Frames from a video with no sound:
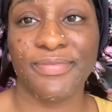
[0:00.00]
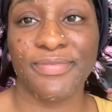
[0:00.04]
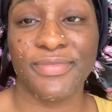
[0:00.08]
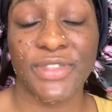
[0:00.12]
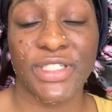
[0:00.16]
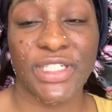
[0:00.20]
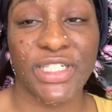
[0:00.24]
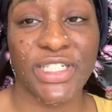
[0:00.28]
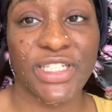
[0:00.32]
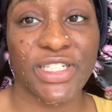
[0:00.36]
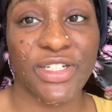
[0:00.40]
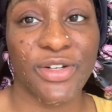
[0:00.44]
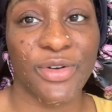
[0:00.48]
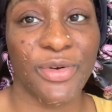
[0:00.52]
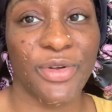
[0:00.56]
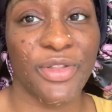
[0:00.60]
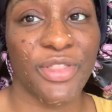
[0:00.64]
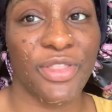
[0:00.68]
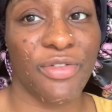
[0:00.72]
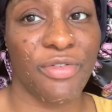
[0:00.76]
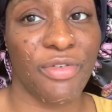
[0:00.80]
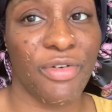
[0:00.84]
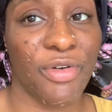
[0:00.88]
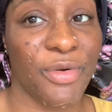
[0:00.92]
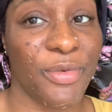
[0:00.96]
Just going
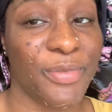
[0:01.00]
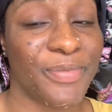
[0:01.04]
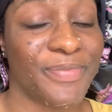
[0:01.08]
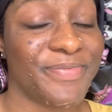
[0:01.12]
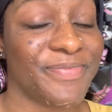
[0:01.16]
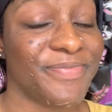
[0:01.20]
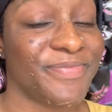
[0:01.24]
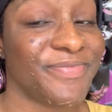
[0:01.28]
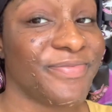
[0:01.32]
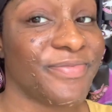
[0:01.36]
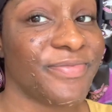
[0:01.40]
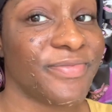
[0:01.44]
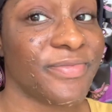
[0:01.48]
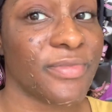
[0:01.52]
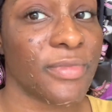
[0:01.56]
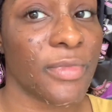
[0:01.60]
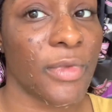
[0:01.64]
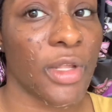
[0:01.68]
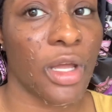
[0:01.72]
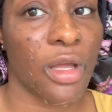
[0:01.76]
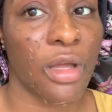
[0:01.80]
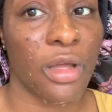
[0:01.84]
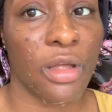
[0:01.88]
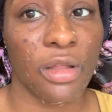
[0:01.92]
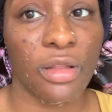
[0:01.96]
through.
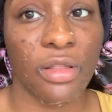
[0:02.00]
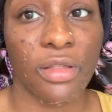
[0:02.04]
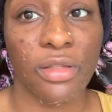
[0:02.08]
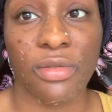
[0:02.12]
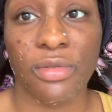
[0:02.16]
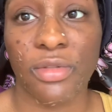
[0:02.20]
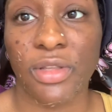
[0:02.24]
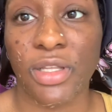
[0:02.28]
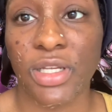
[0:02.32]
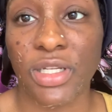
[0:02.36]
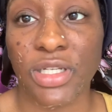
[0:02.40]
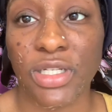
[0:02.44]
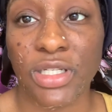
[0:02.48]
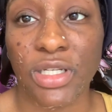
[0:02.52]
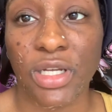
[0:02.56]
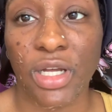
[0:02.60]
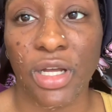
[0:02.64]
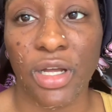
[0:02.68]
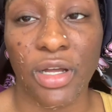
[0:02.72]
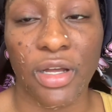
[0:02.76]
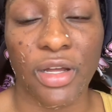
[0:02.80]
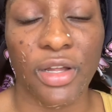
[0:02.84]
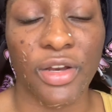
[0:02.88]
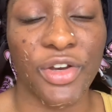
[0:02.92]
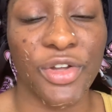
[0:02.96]
This
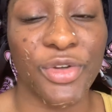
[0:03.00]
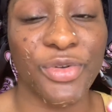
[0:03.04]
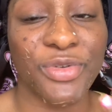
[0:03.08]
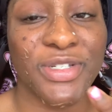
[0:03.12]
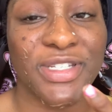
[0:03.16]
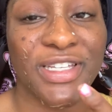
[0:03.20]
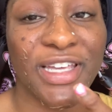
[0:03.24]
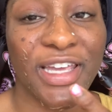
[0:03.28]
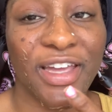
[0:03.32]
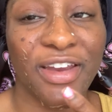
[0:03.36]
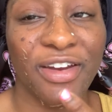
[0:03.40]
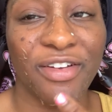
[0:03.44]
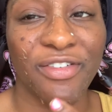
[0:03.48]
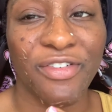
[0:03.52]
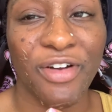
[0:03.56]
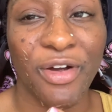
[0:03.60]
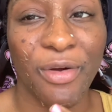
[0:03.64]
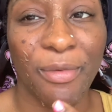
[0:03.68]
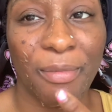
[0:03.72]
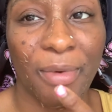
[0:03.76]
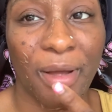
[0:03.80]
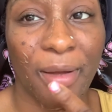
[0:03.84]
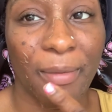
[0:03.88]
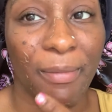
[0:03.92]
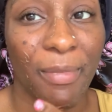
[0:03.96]
new skin
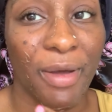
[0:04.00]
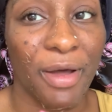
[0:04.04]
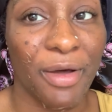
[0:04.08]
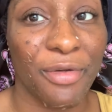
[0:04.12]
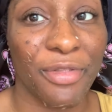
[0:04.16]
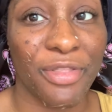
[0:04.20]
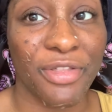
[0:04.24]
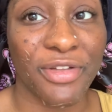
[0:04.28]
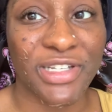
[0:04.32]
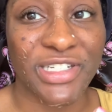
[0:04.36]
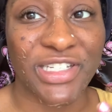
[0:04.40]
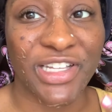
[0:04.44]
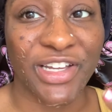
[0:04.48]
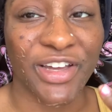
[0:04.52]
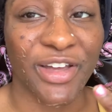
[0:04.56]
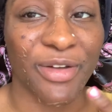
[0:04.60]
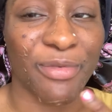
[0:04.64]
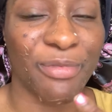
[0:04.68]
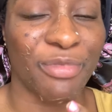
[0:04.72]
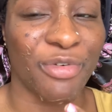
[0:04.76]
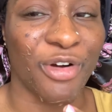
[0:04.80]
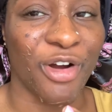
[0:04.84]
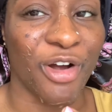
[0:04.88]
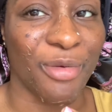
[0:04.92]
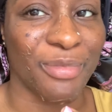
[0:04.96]
around my mouth is looking
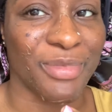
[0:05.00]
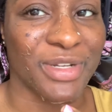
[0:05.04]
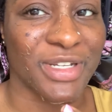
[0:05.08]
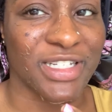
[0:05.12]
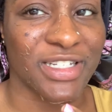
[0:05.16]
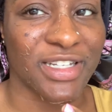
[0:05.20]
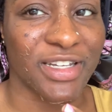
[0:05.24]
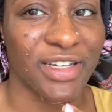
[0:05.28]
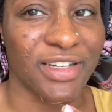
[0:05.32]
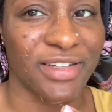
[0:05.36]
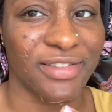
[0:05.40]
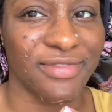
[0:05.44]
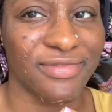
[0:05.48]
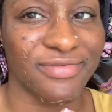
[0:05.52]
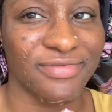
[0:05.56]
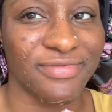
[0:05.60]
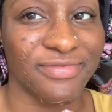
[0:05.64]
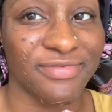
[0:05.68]
promising.